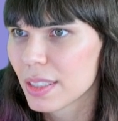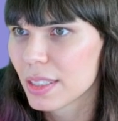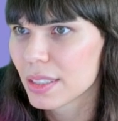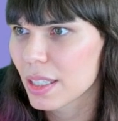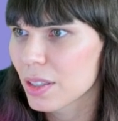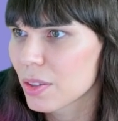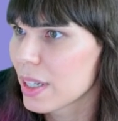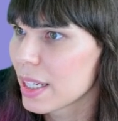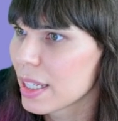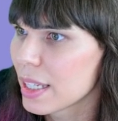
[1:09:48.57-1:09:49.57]
So
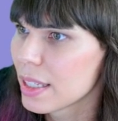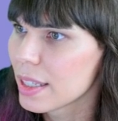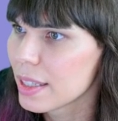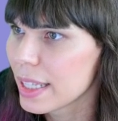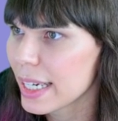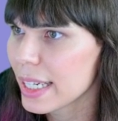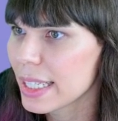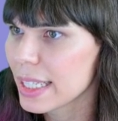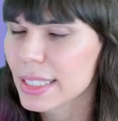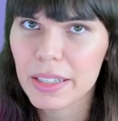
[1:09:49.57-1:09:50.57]
then
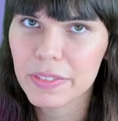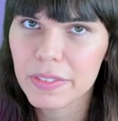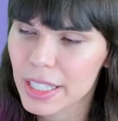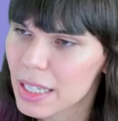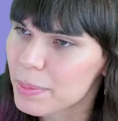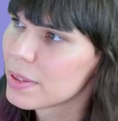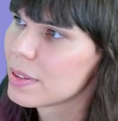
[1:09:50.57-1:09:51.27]
inside of setup,